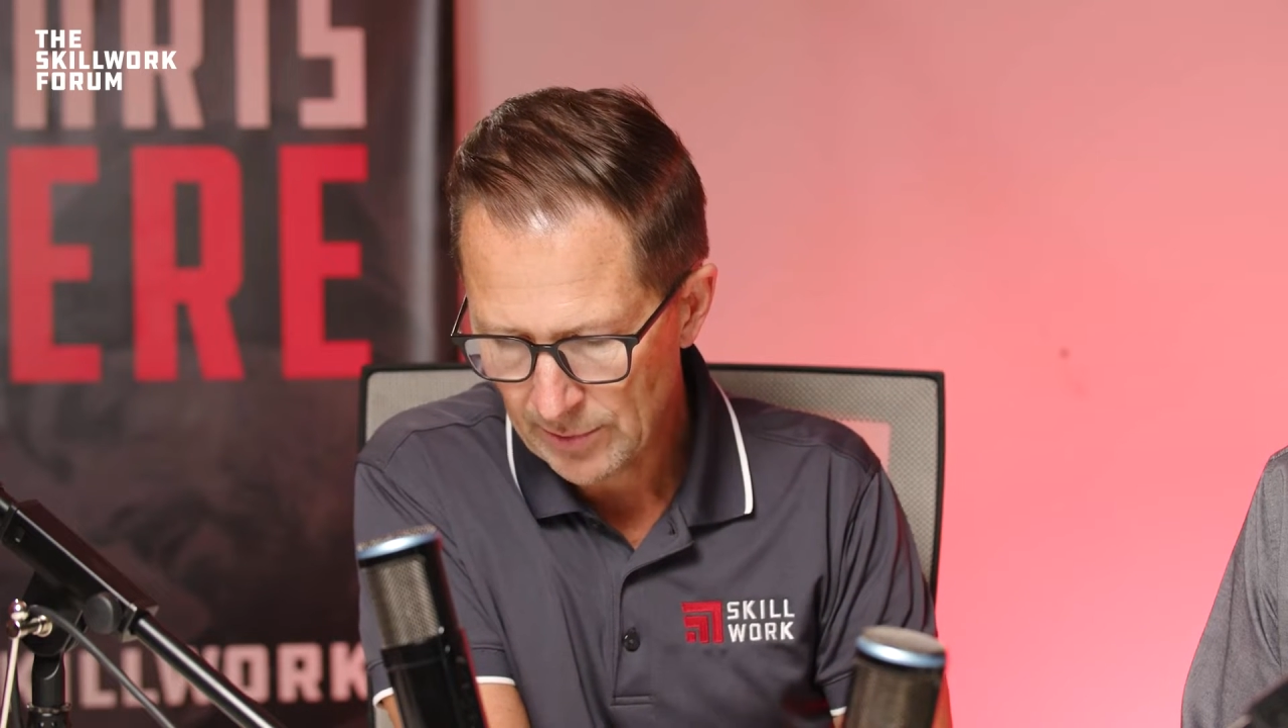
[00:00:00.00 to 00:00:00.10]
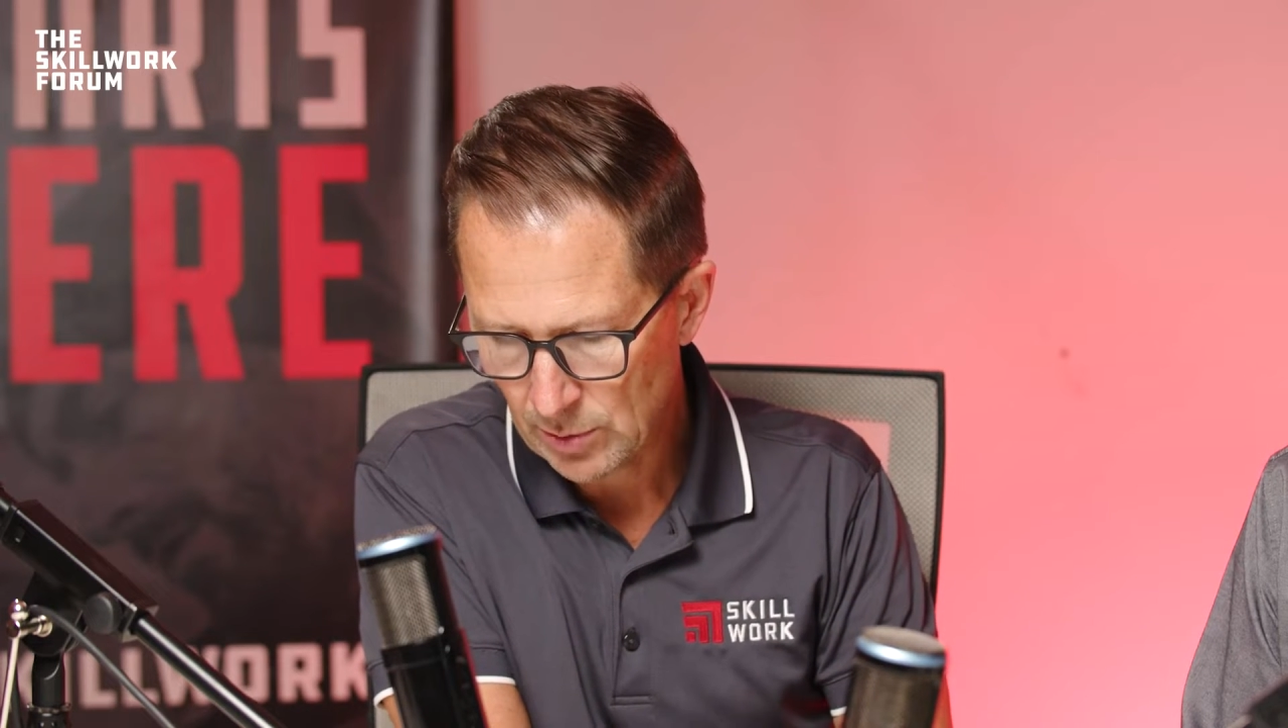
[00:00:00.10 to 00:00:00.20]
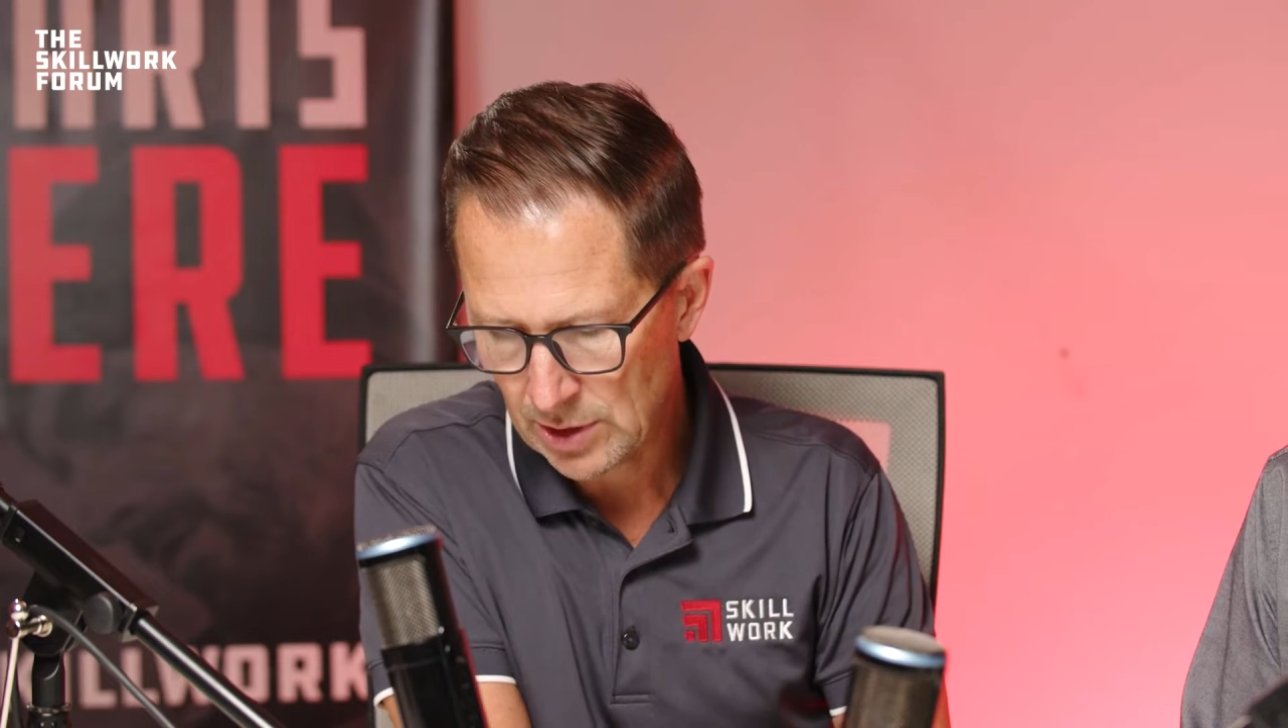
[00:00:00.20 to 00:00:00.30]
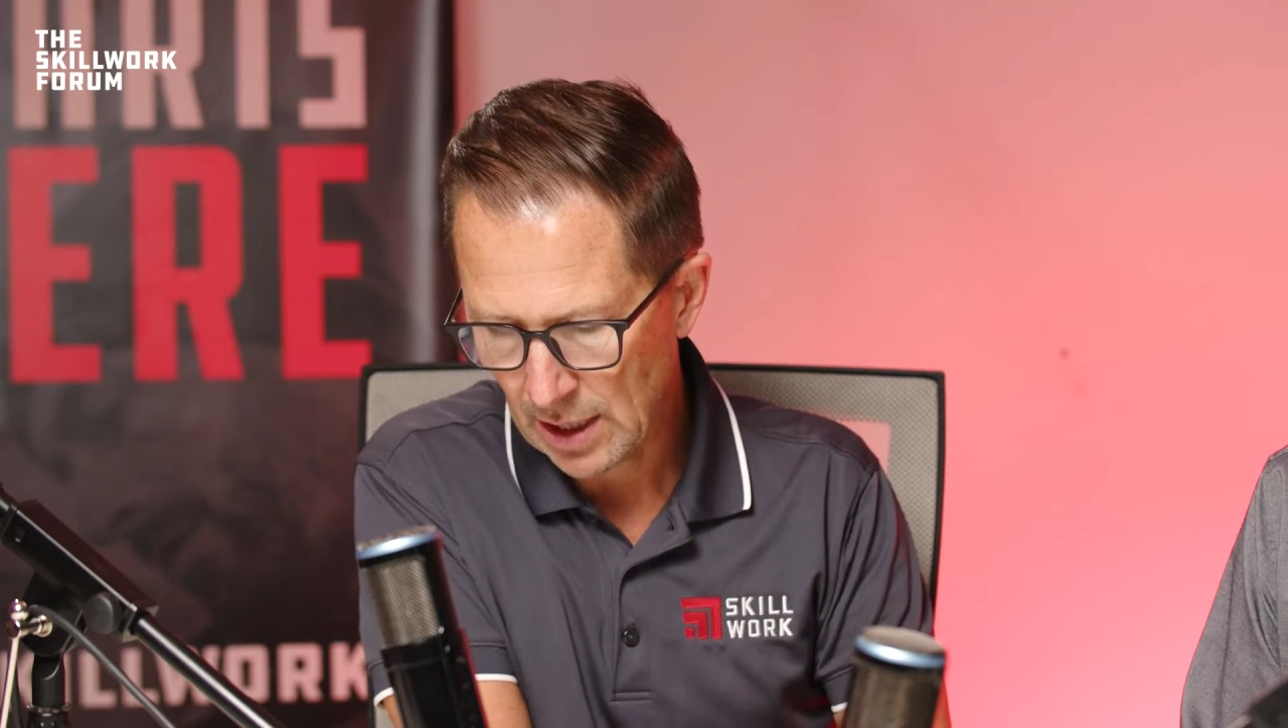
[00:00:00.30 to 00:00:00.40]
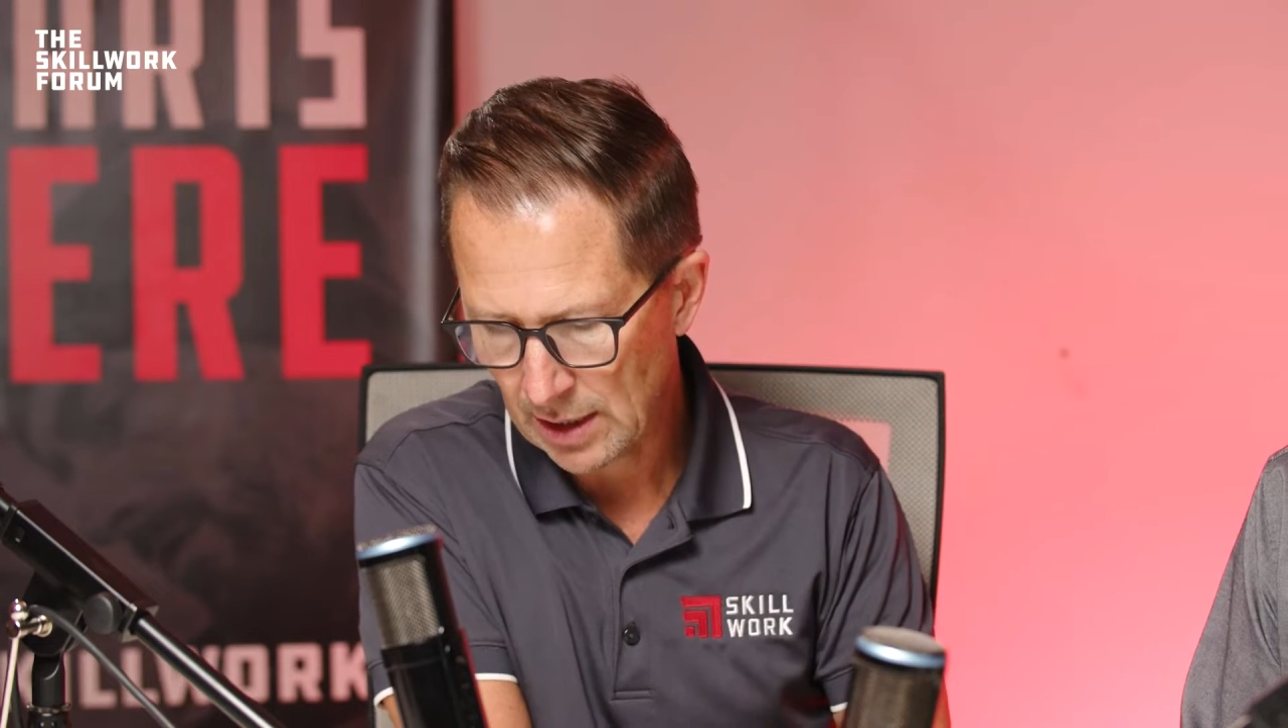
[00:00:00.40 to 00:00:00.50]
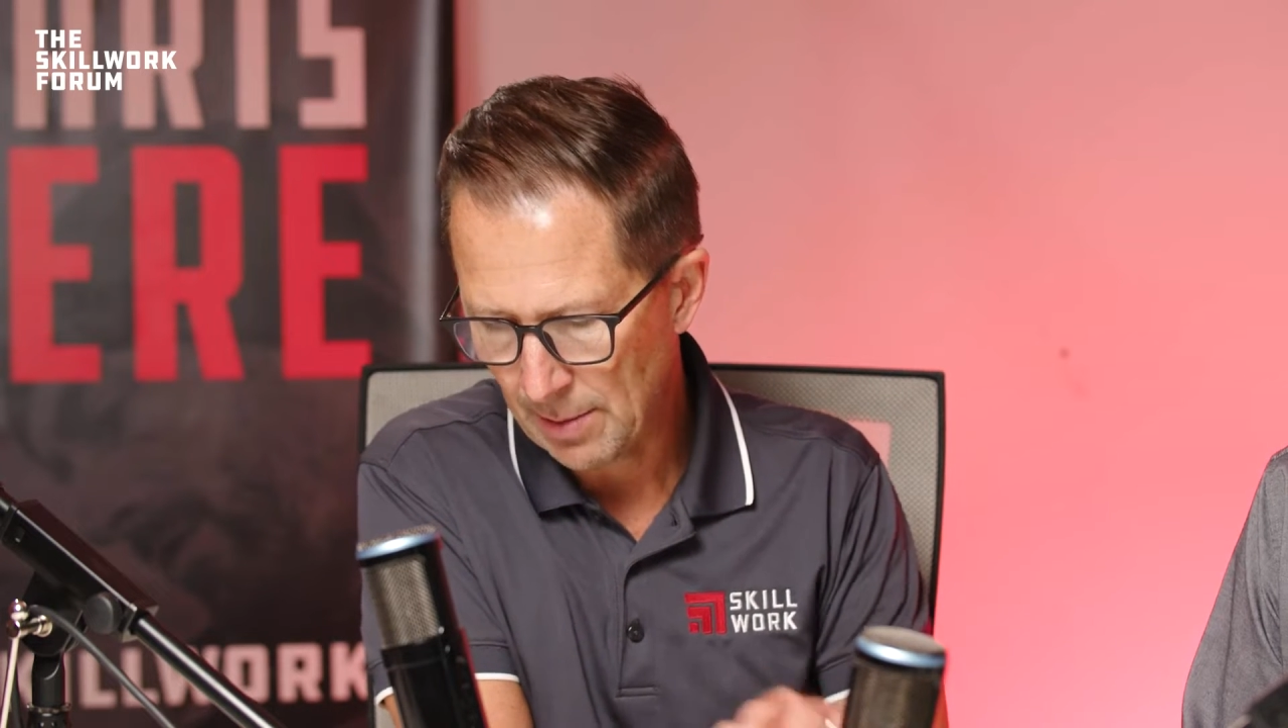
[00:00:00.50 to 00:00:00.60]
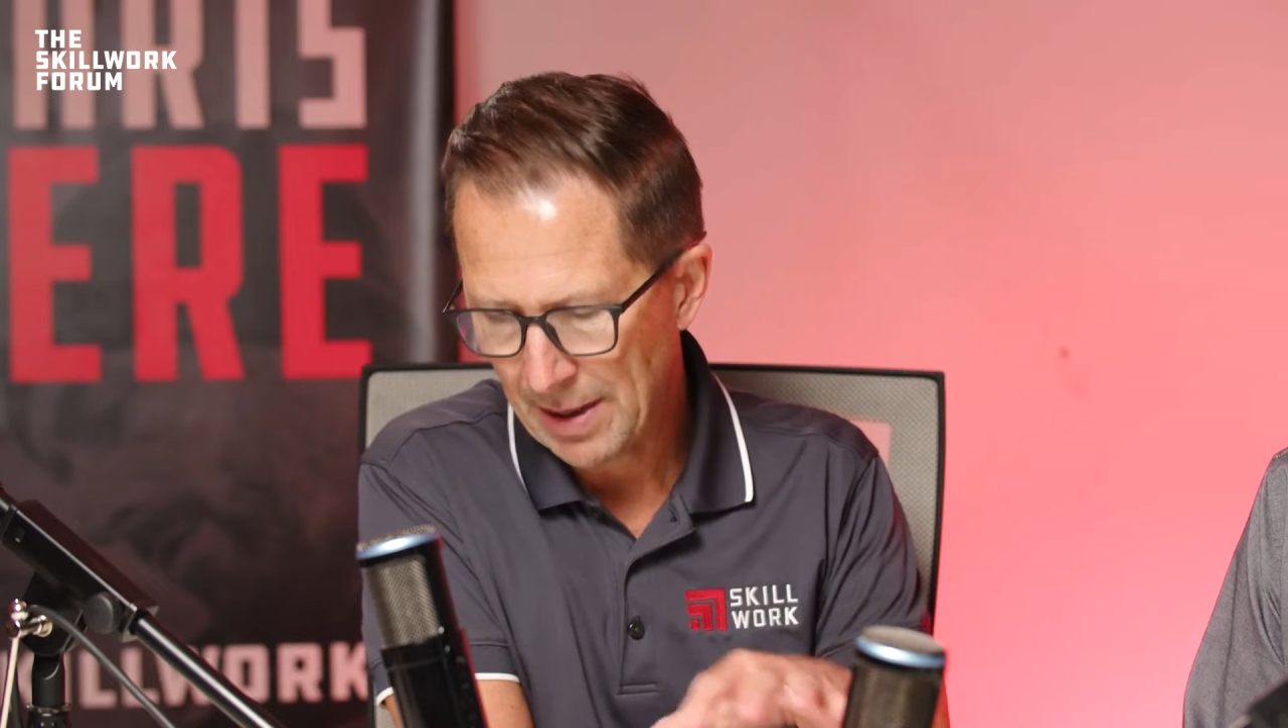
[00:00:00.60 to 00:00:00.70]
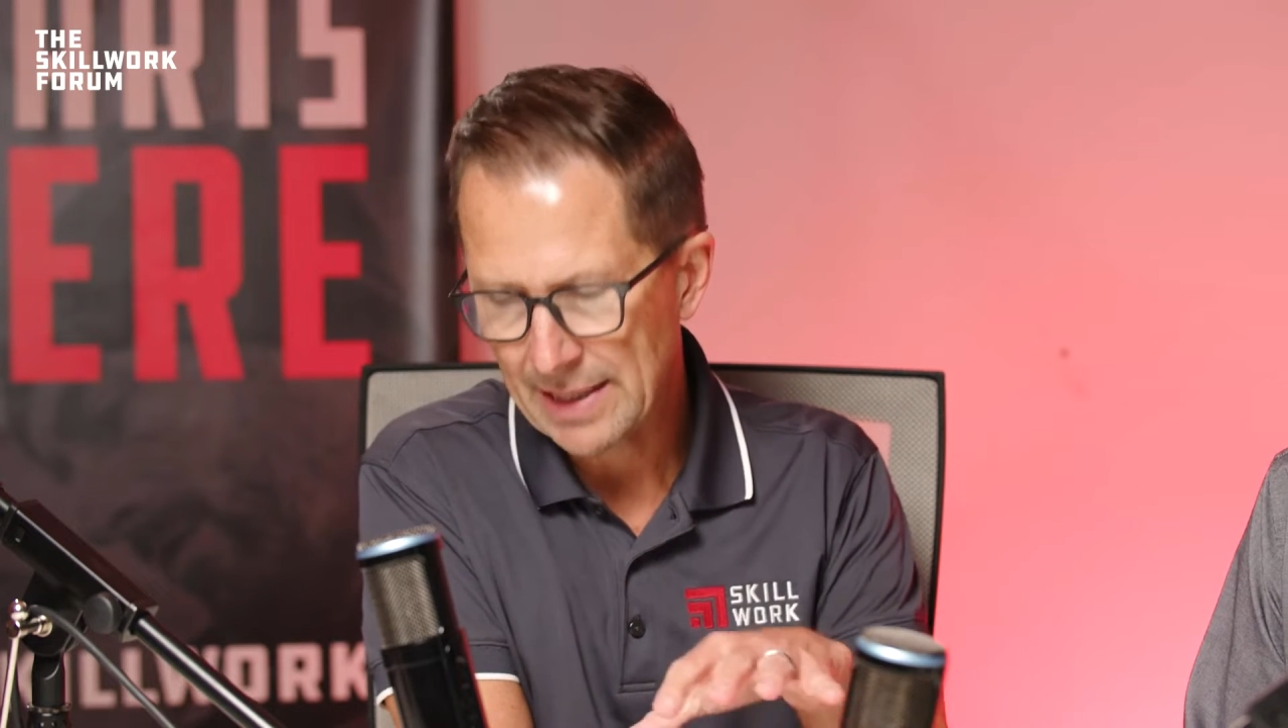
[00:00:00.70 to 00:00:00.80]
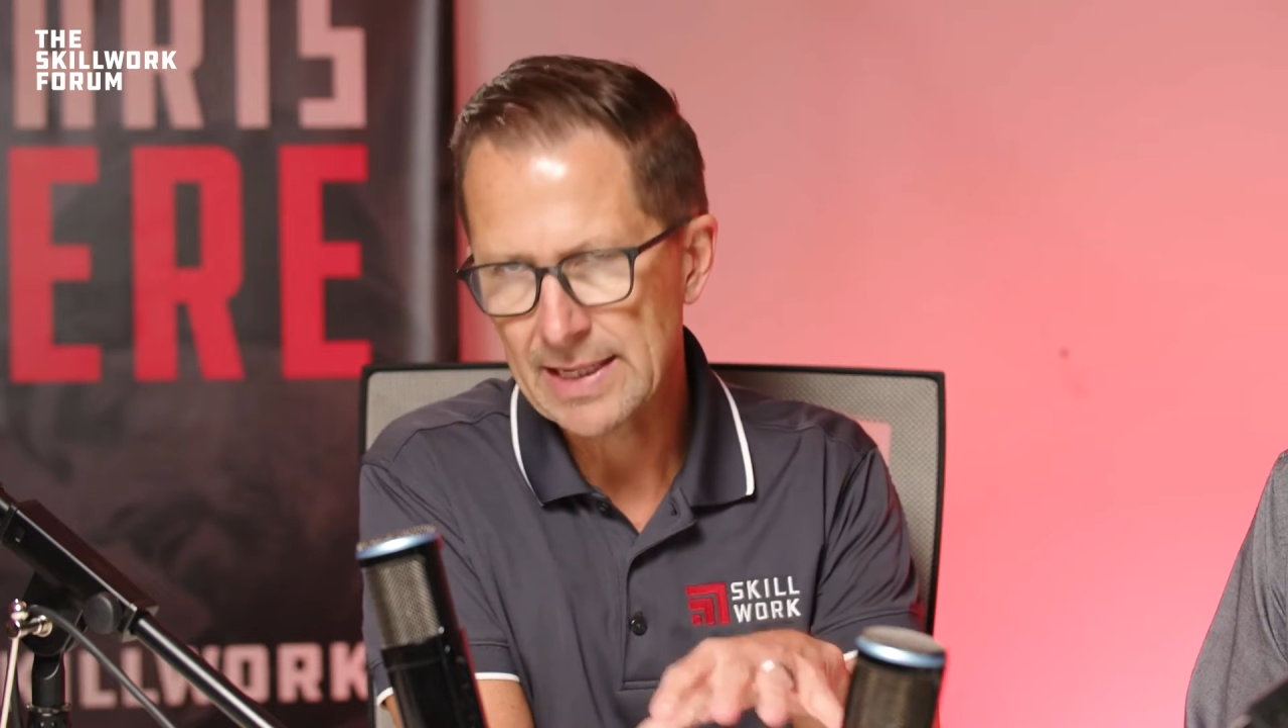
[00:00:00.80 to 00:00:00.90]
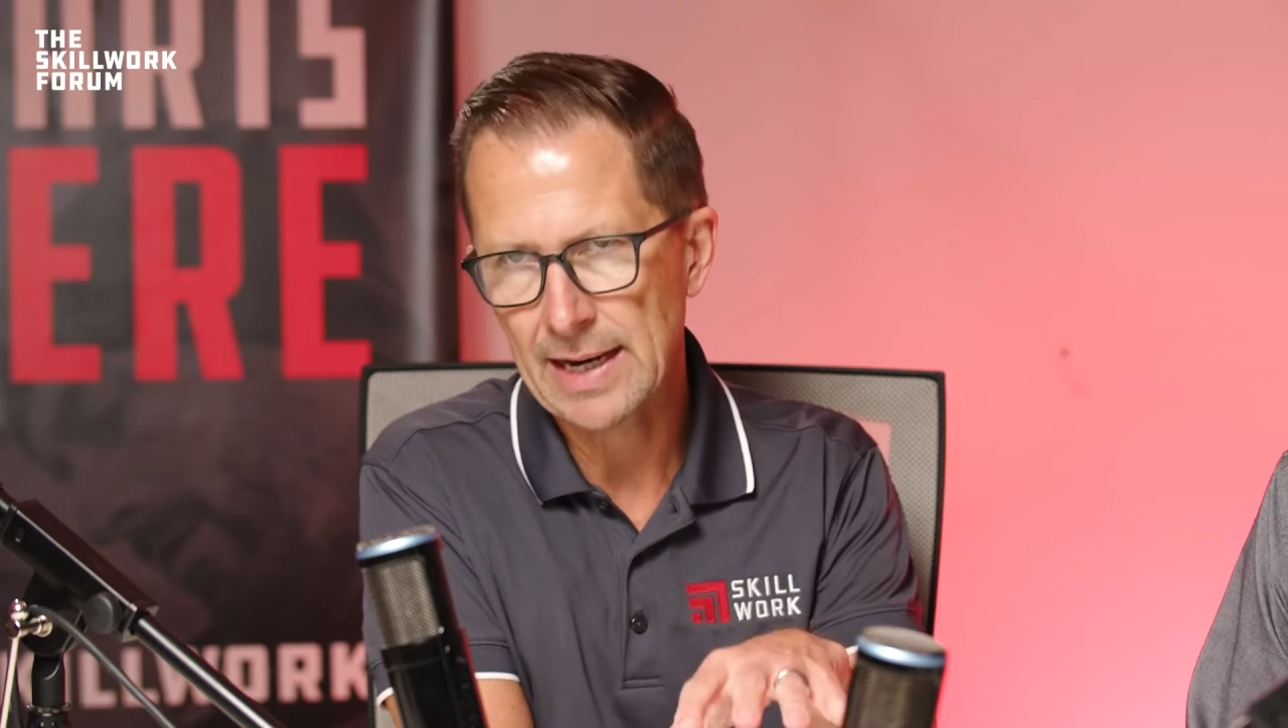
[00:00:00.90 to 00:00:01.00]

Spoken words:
and we talk a lot about